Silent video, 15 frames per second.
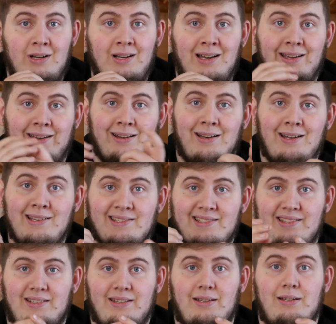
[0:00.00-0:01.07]
like
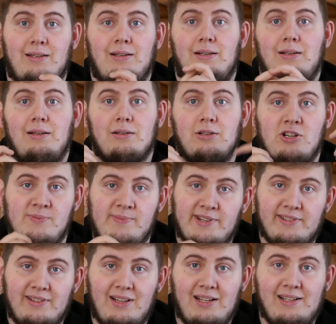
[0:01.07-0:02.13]
less,
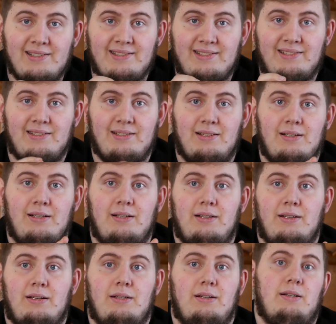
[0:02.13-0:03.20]
comment less,
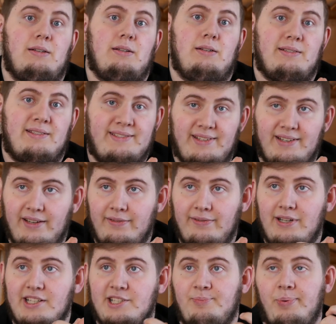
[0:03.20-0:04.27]
save
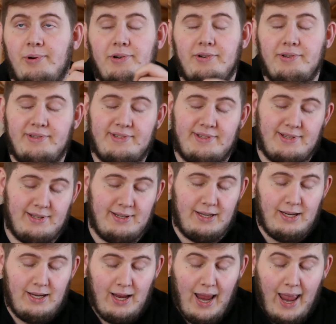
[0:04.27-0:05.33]
less posts,
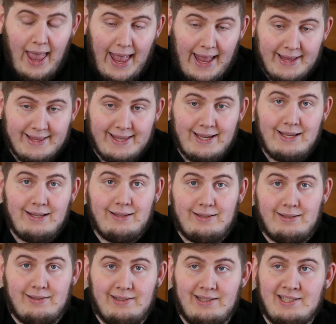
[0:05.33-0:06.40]
and
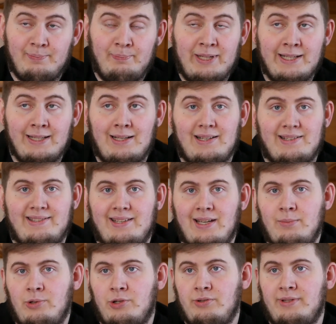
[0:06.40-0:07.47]
then they spend less
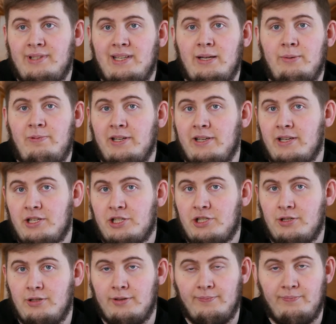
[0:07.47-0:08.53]
time on the
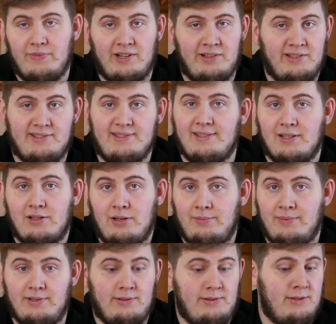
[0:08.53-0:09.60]
application. And
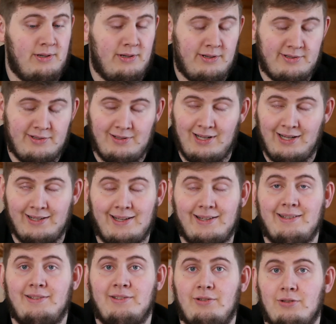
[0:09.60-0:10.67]
Instagram doesn't like
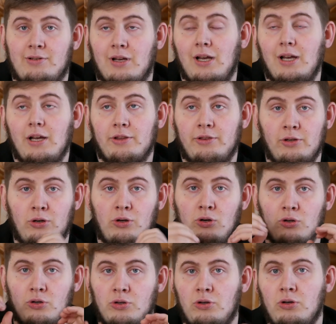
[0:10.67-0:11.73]
that at all. The
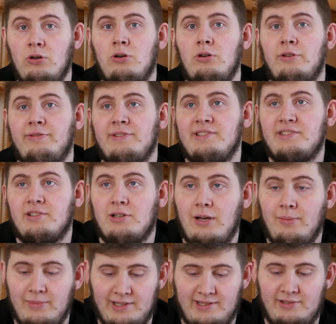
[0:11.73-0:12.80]
whole goal of
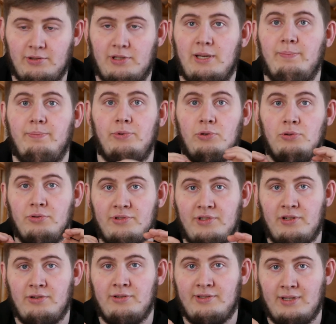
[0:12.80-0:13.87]
Instagram is to keep
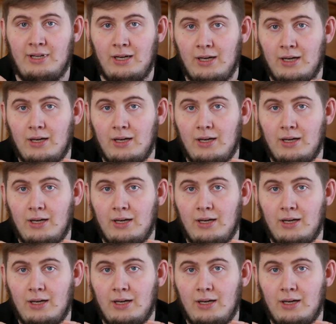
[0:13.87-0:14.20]
users